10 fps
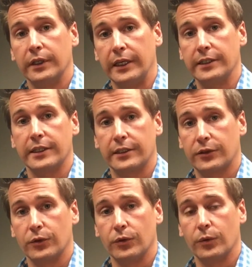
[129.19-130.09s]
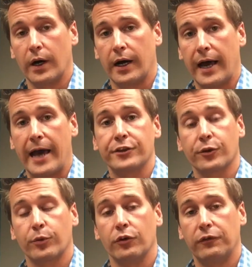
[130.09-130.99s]
easy to add your
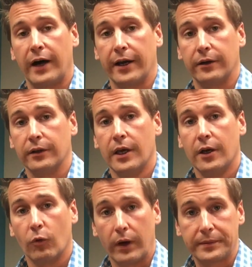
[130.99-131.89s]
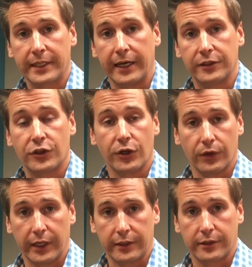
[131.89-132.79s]
profile websites to your
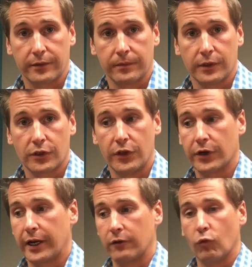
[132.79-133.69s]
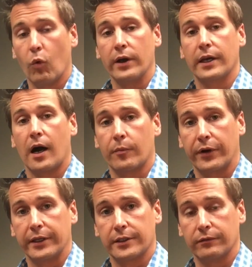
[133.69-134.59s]
list, so that you're going to have one
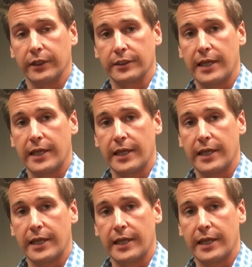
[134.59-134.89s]
comprehensive list.